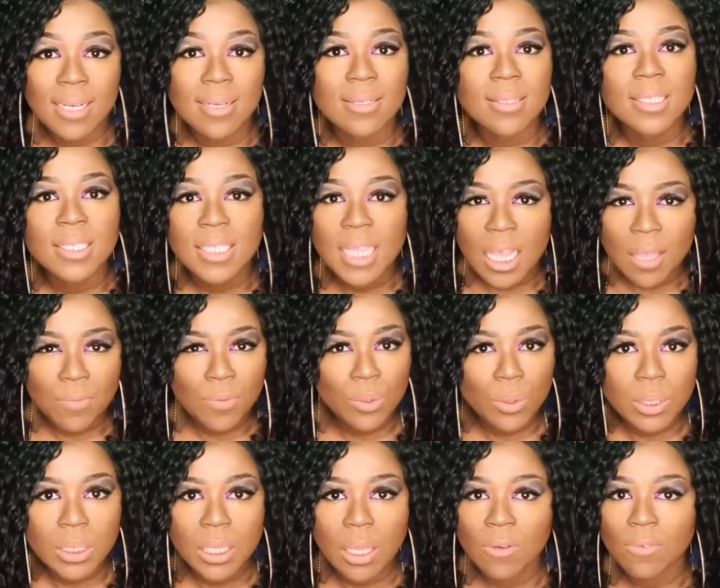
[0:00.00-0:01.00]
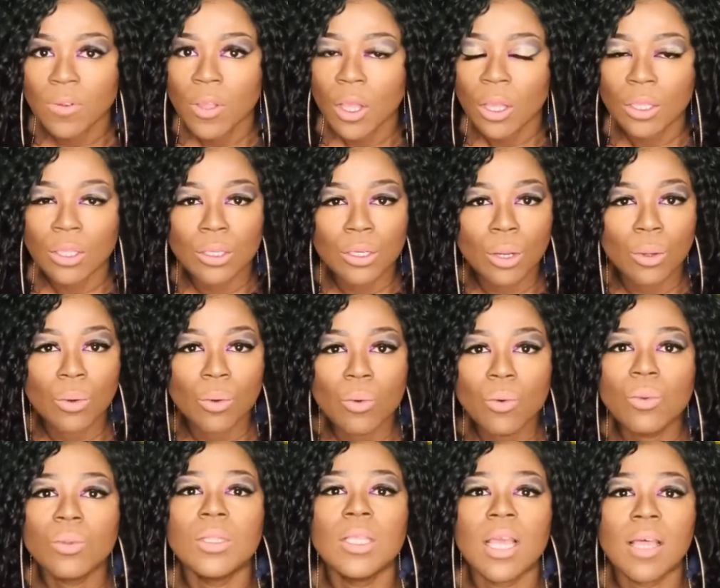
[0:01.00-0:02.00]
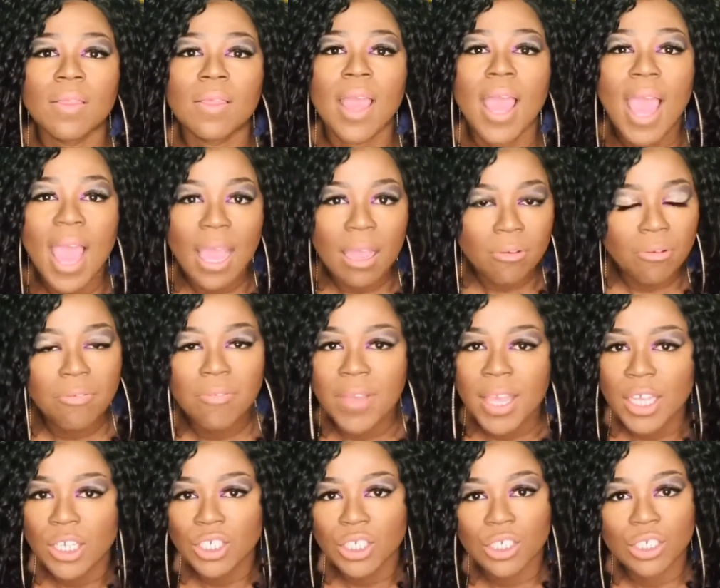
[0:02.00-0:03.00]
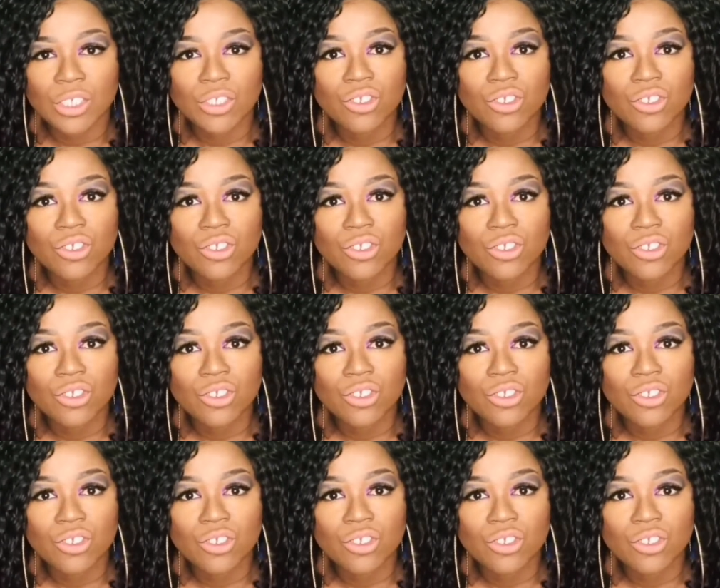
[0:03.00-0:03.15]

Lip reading: and save yourself, all the other aggravation and